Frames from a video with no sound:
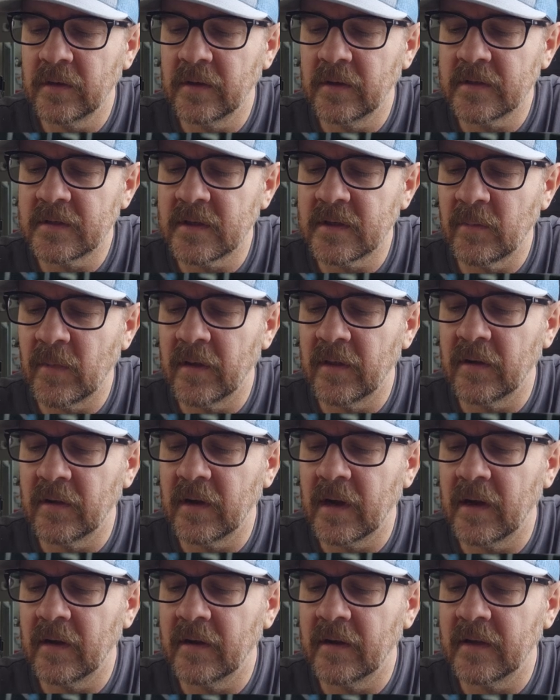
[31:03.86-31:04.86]
and some other
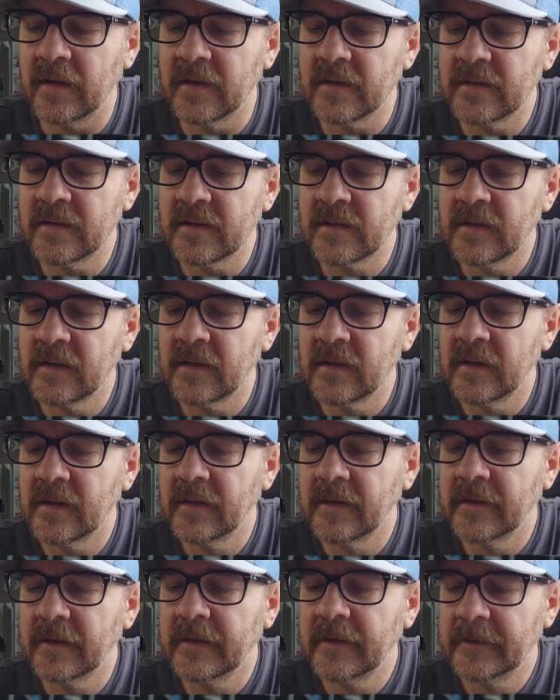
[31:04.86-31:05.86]
areas
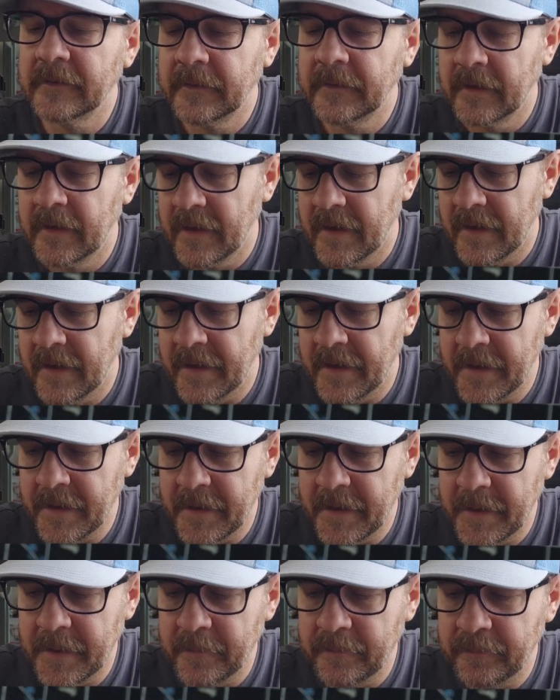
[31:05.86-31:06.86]

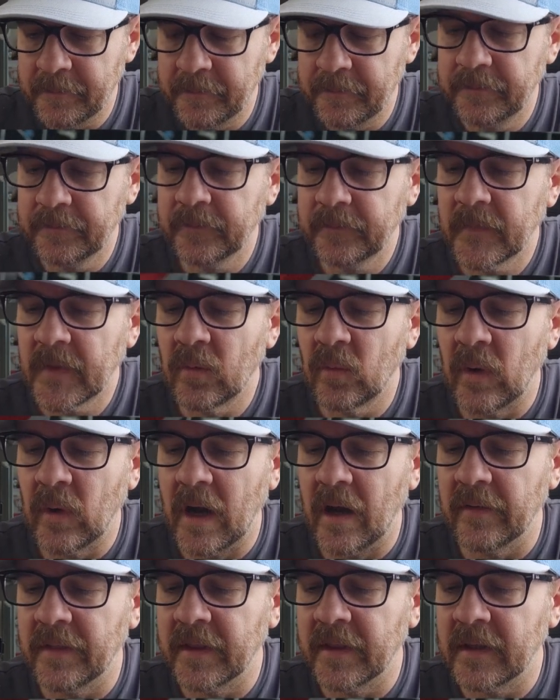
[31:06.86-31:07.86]

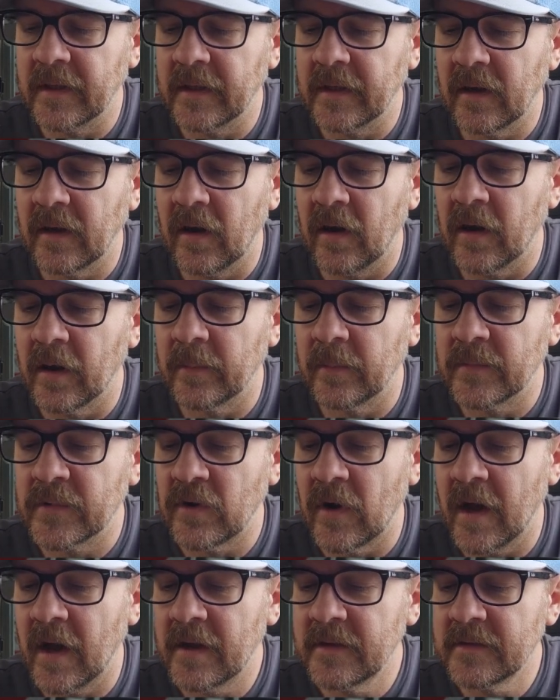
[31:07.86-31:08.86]
while the arm
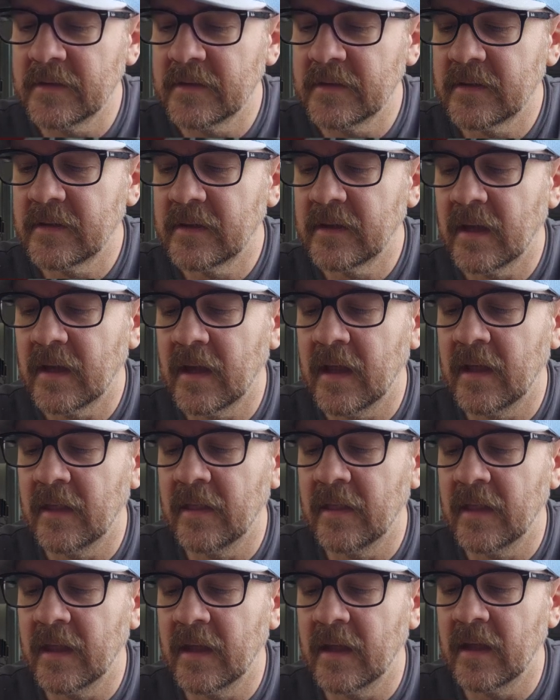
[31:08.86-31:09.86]
dries.
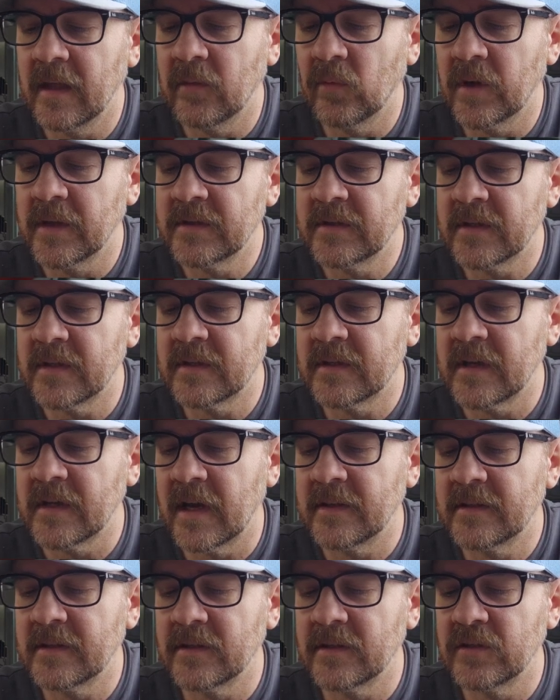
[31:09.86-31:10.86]
And then once it's
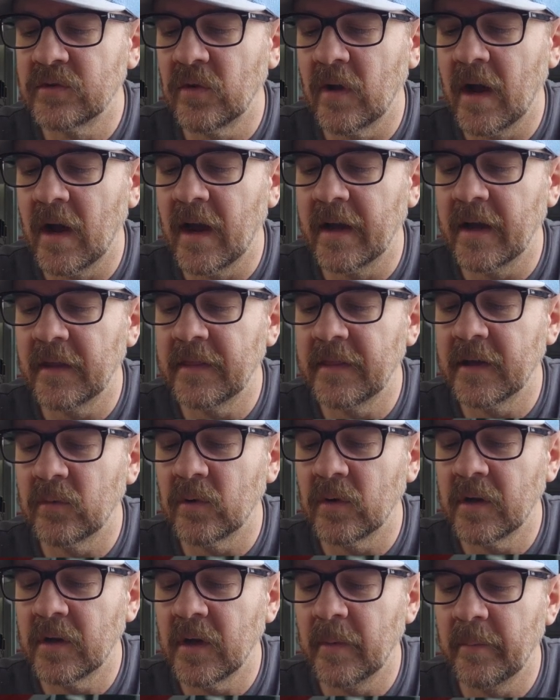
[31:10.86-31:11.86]
nice and dry, I think
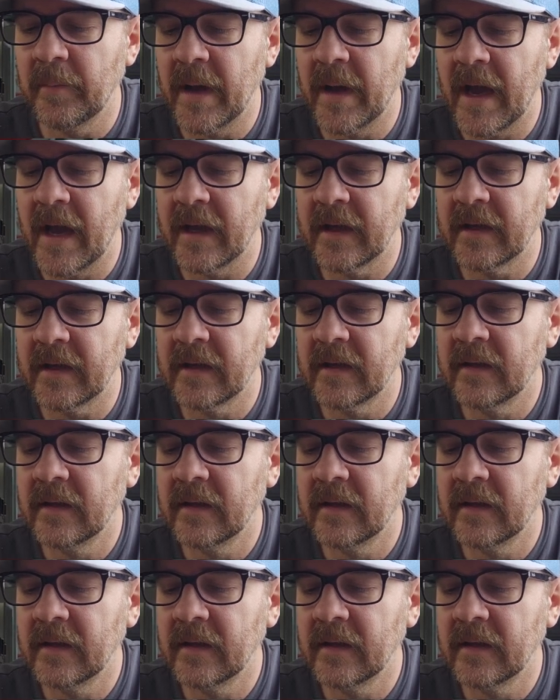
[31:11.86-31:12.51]
we'll come back